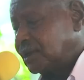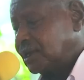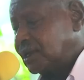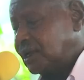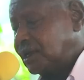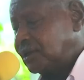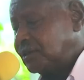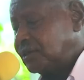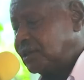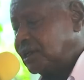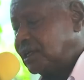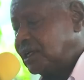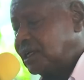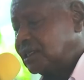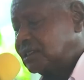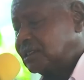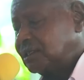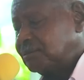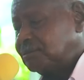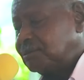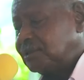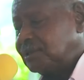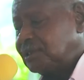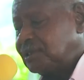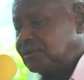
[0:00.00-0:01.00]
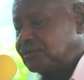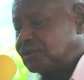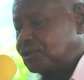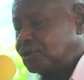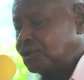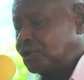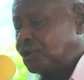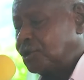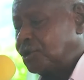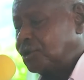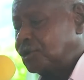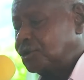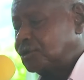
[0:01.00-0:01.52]
and the latter
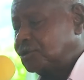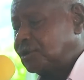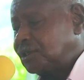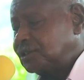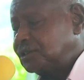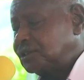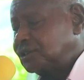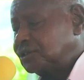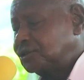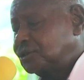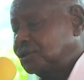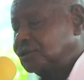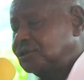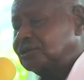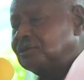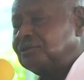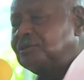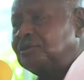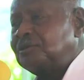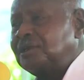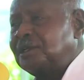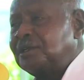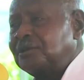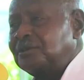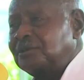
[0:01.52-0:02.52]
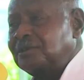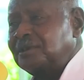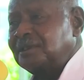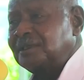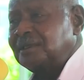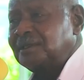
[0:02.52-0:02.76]
believed gold was the source of wealth.